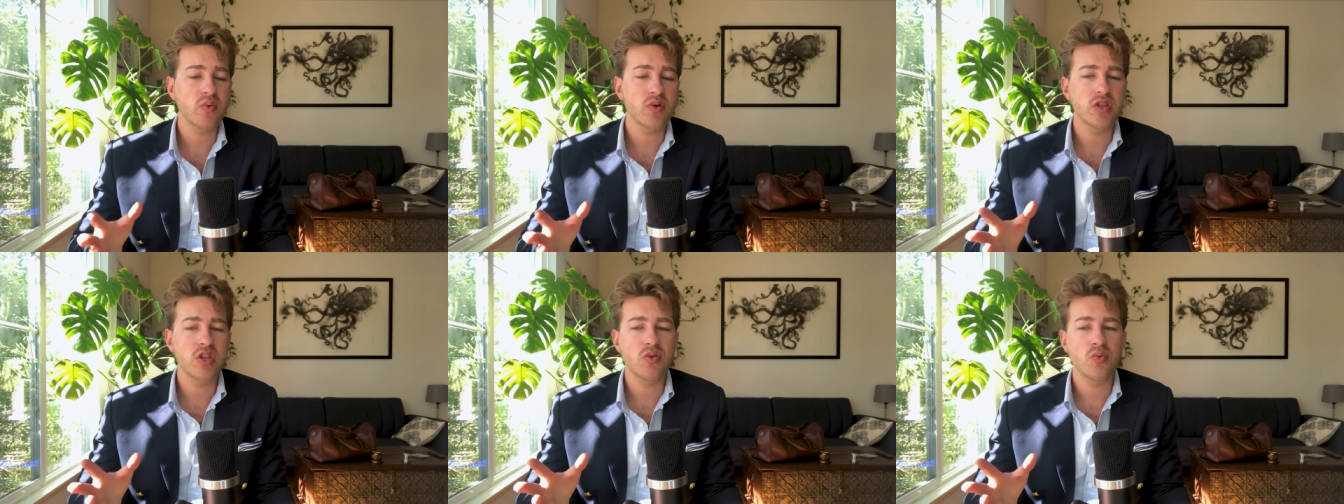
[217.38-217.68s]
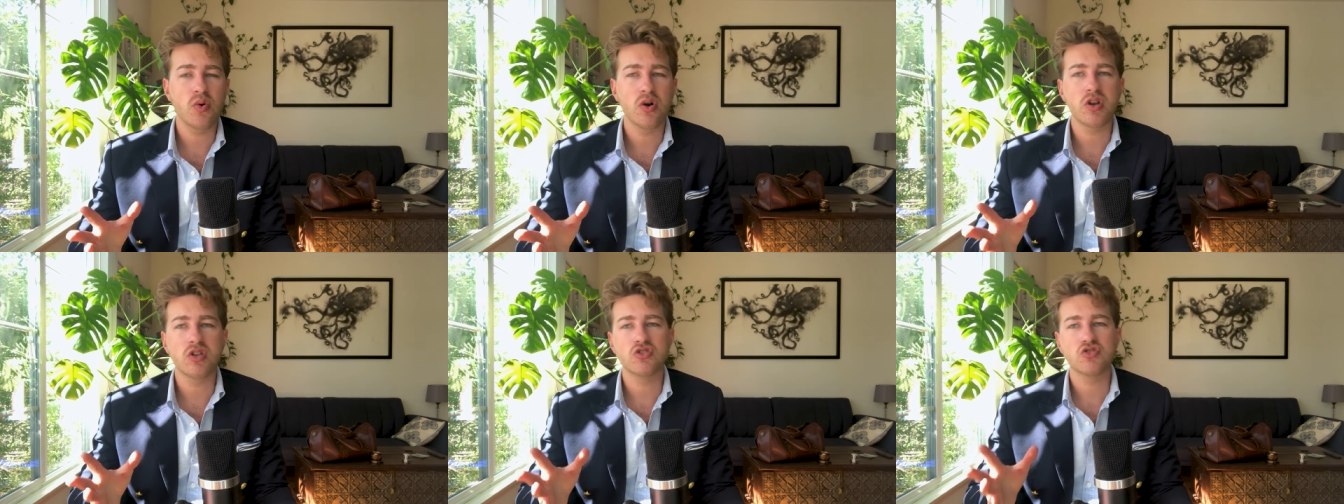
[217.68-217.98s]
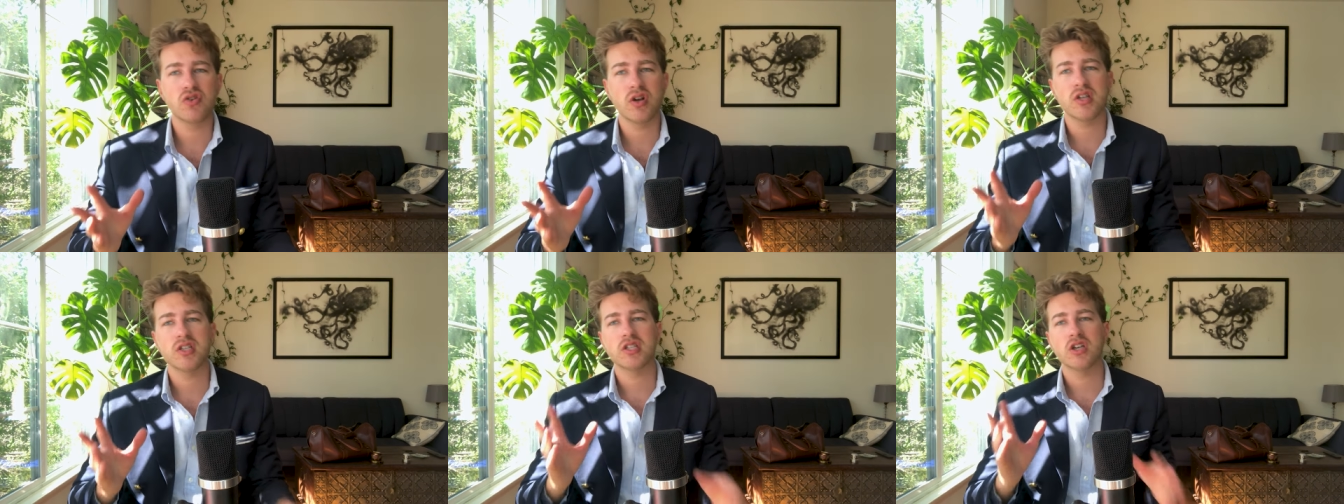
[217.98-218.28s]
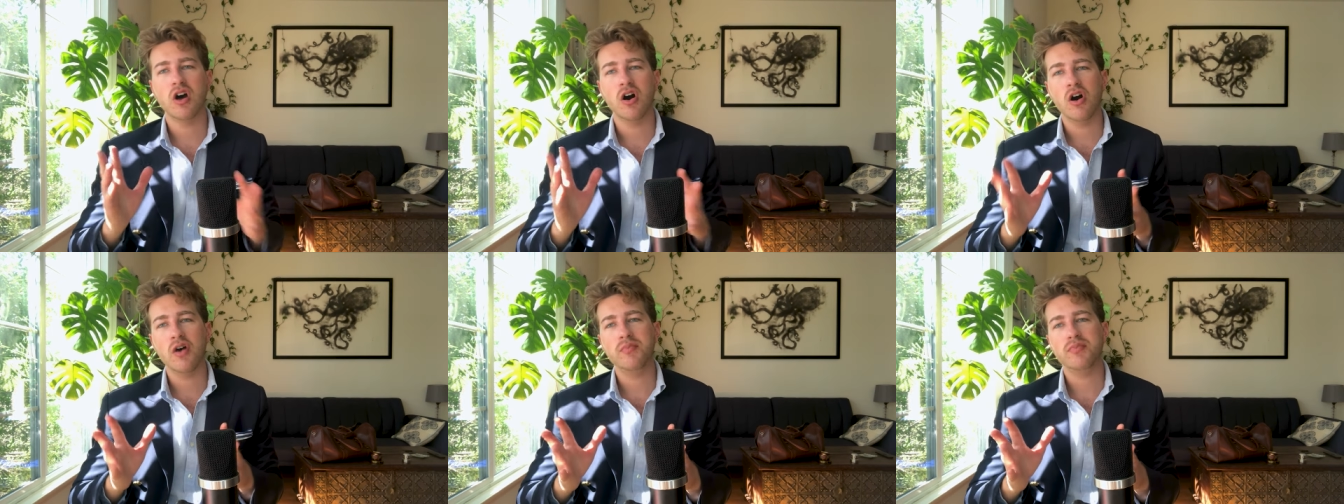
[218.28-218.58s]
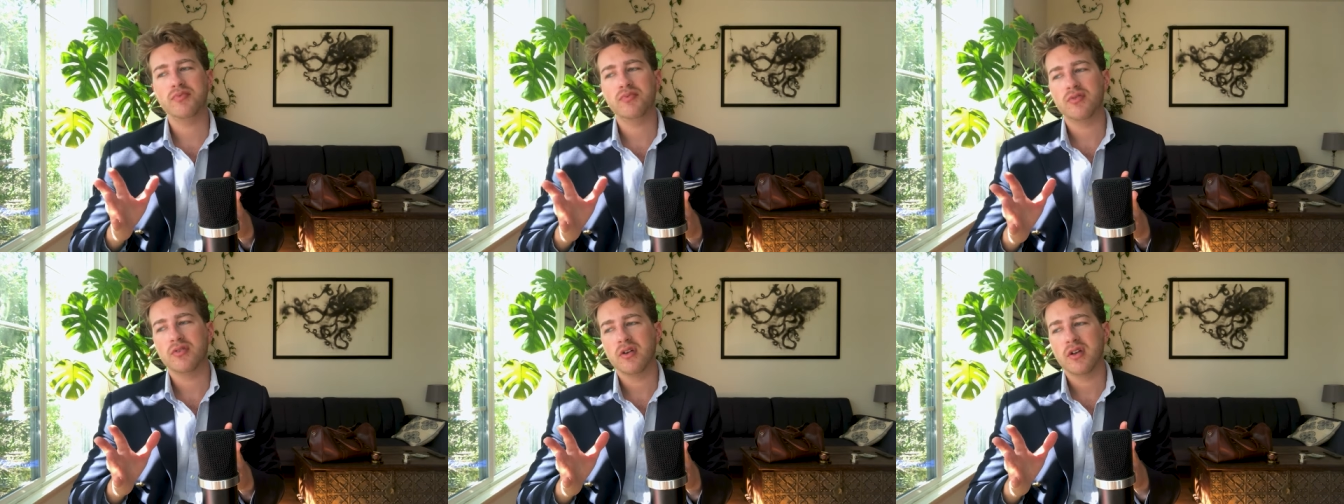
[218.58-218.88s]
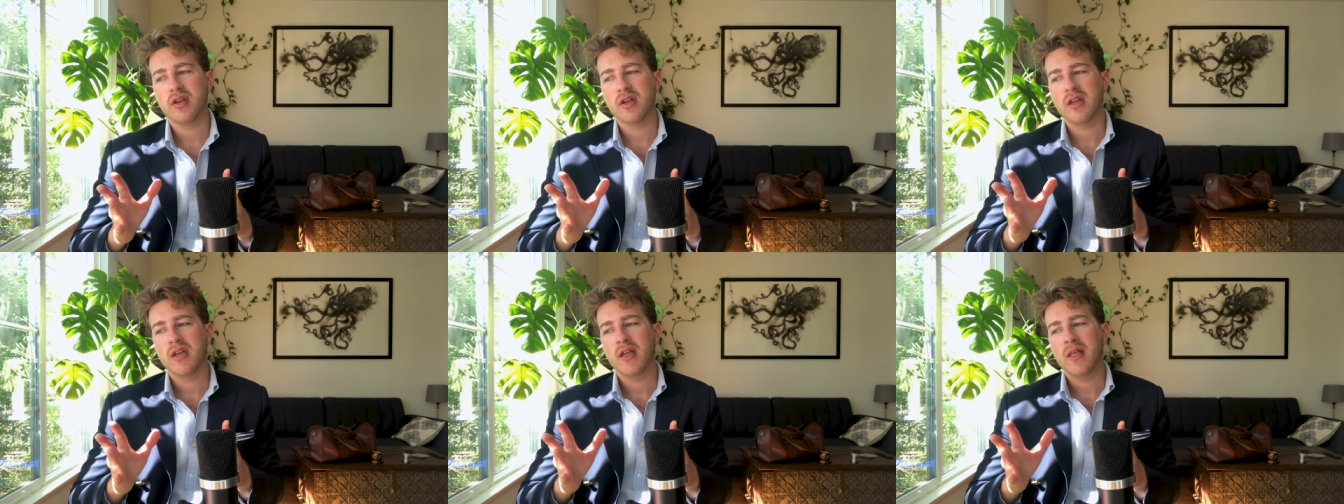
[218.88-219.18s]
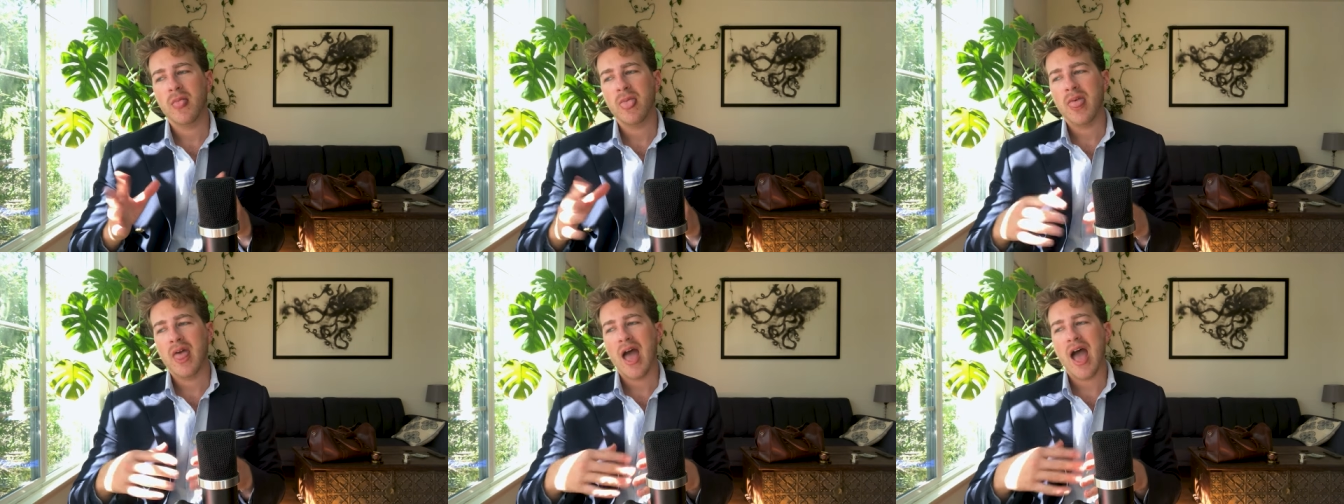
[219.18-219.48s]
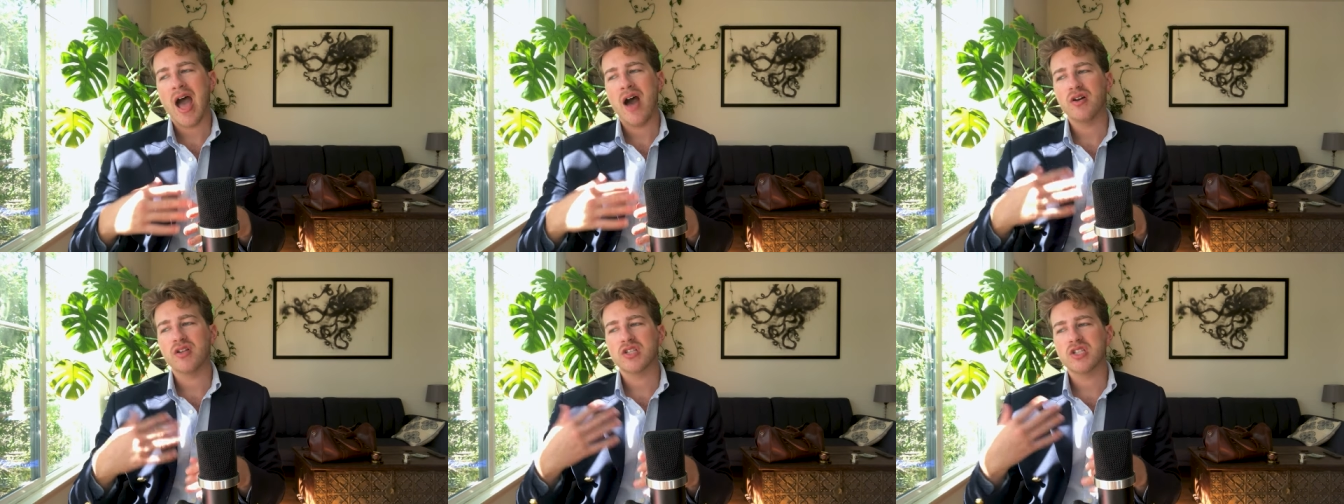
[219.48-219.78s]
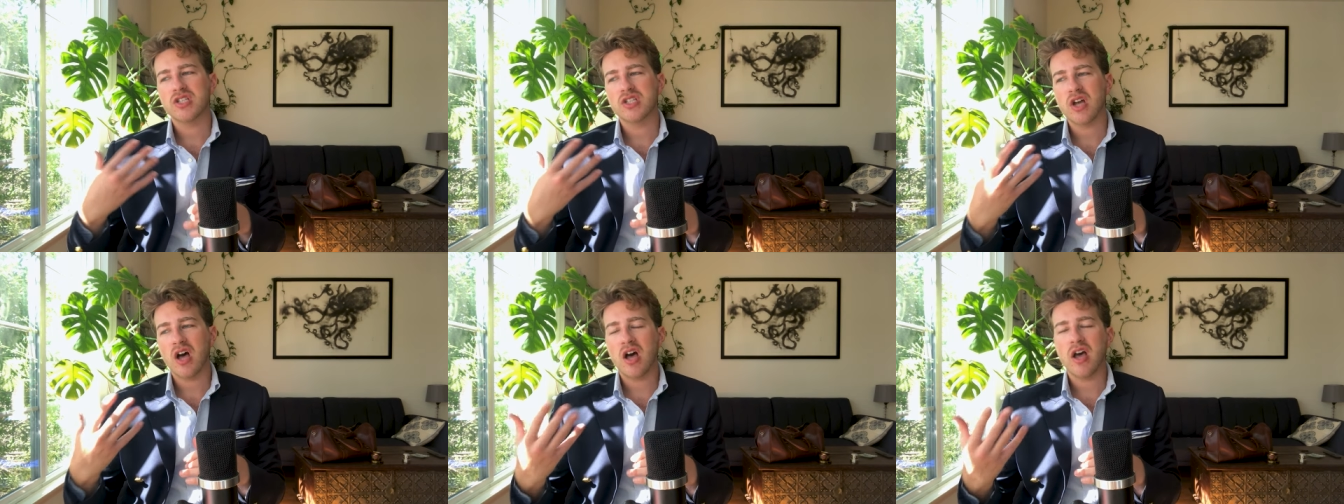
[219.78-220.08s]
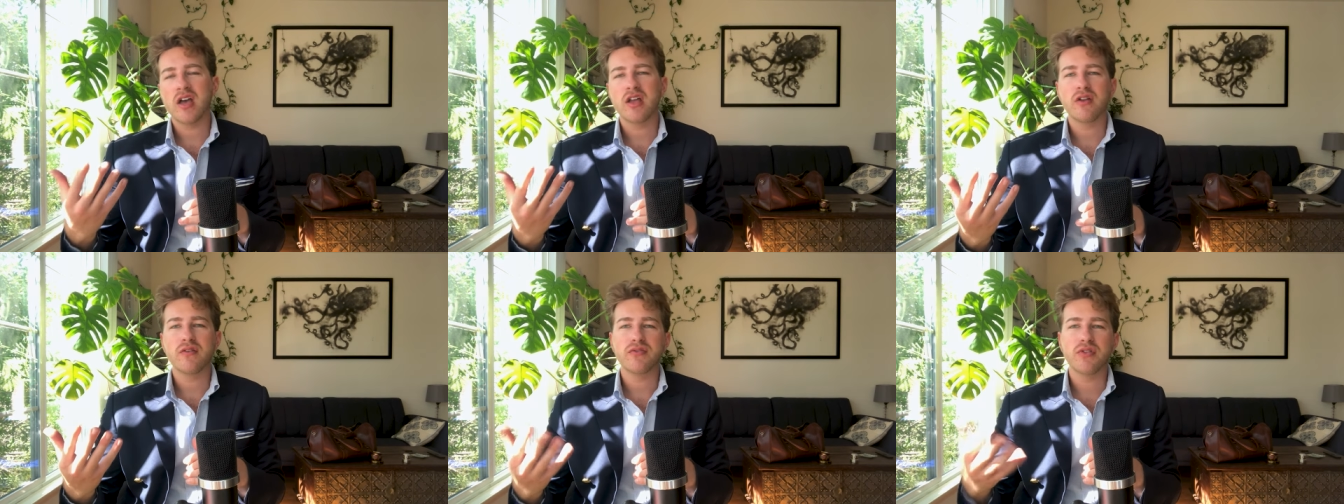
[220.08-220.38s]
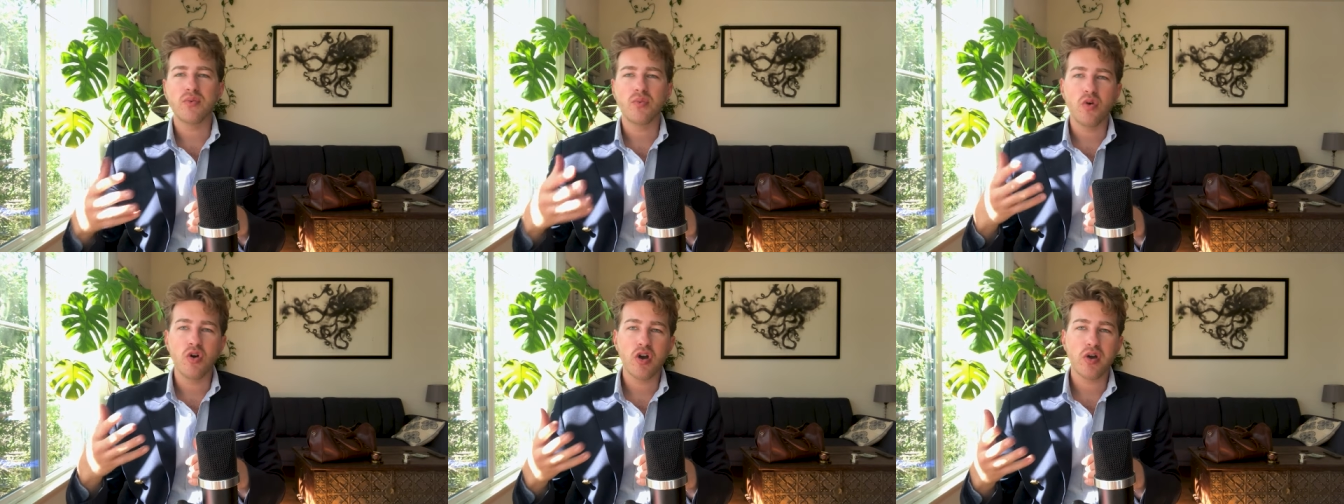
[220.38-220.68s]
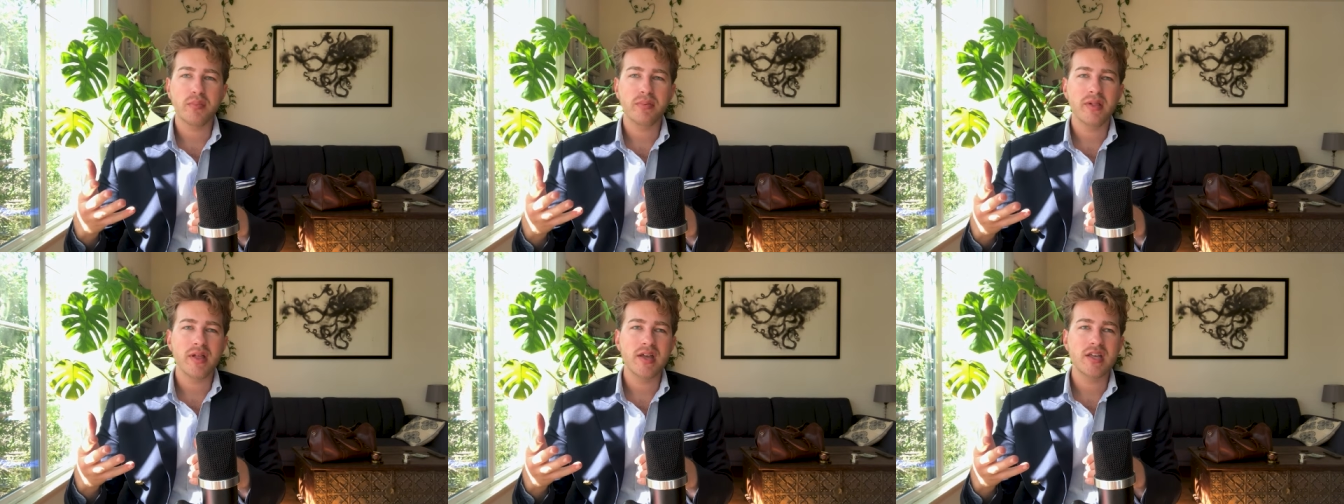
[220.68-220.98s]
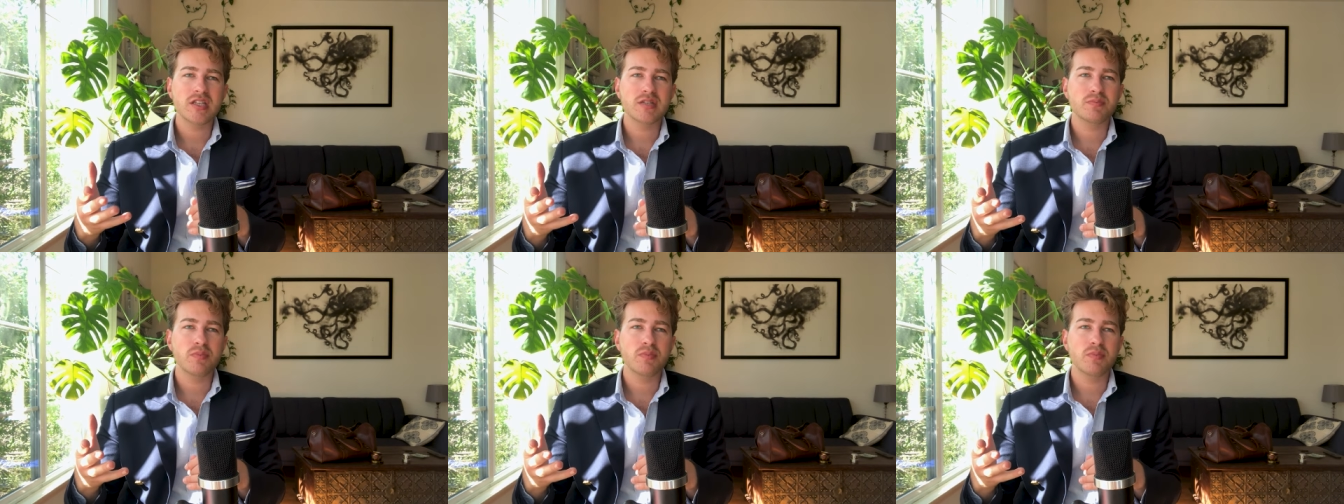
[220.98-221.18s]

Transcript: when you want to dress up outside of the workplace,